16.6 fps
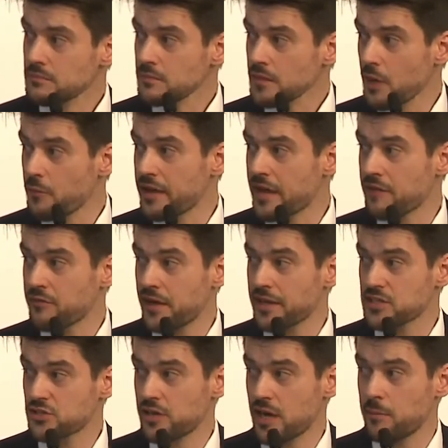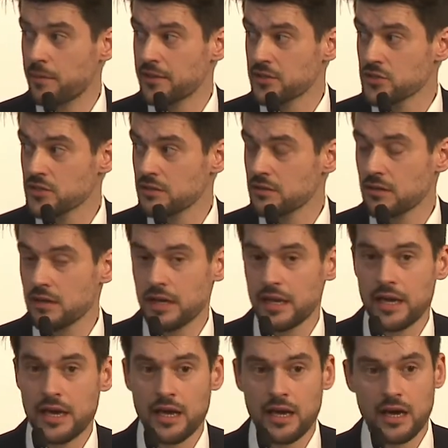We have ex-rebels,
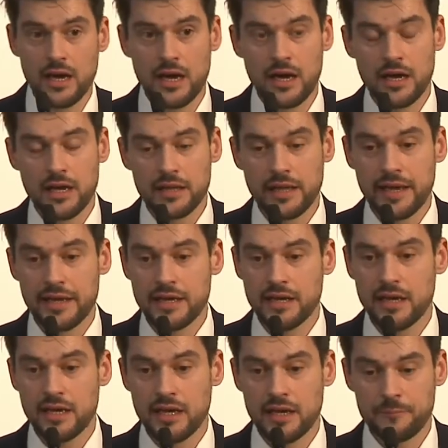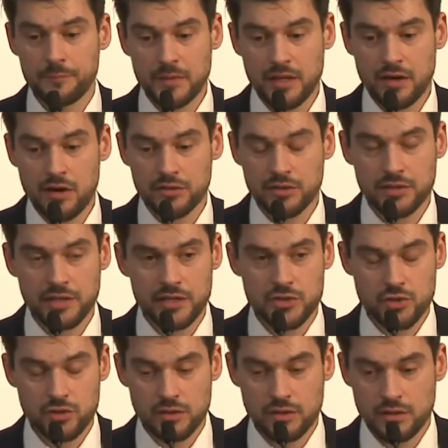like
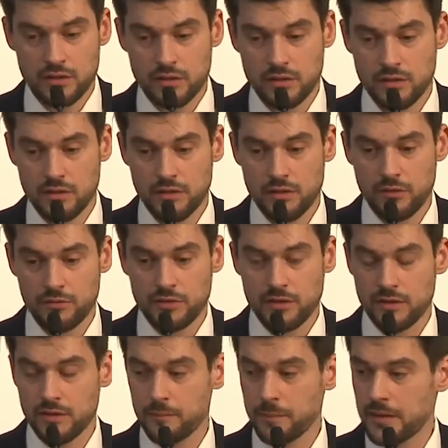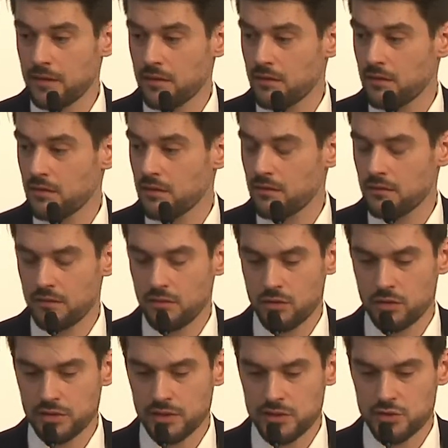coordination of the
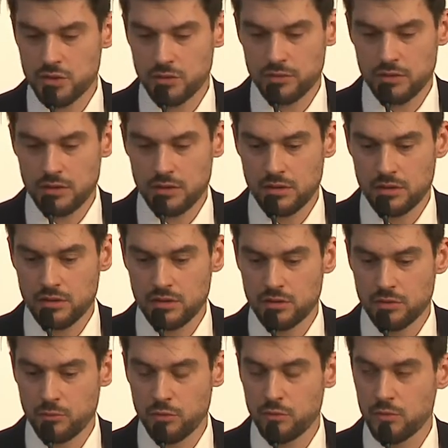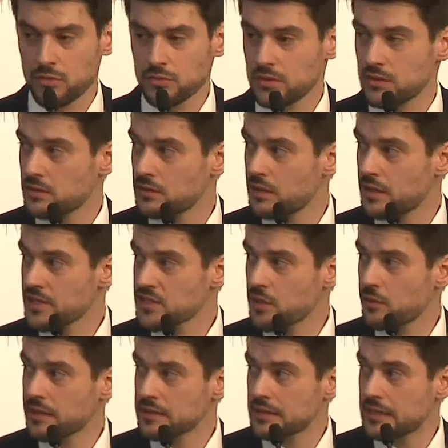coordination du mouvement de
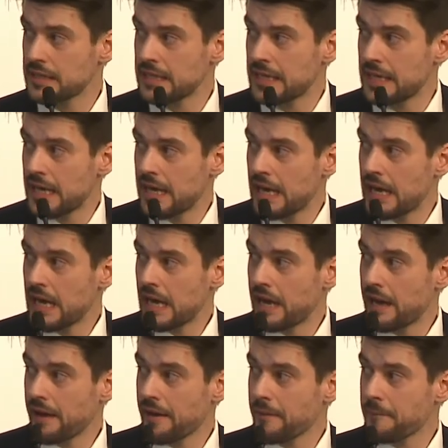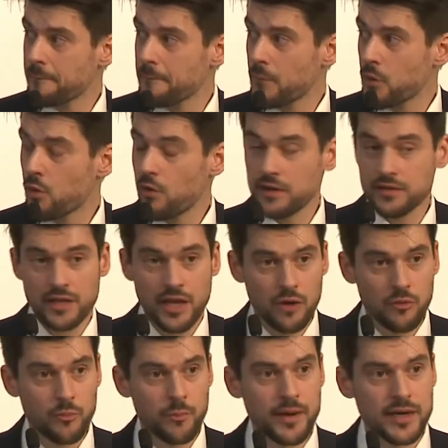l'Azawad, who are now
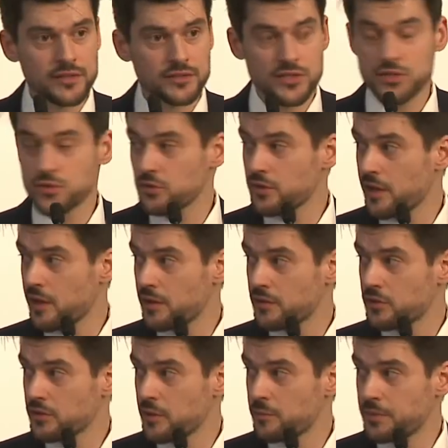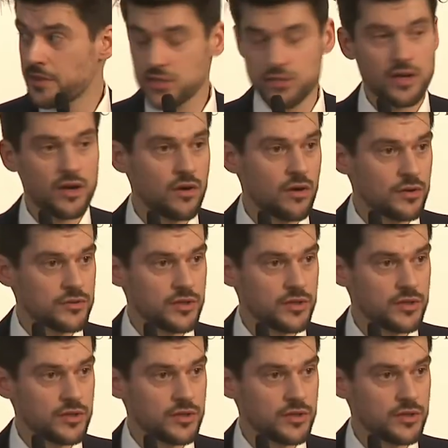parties to the peace accord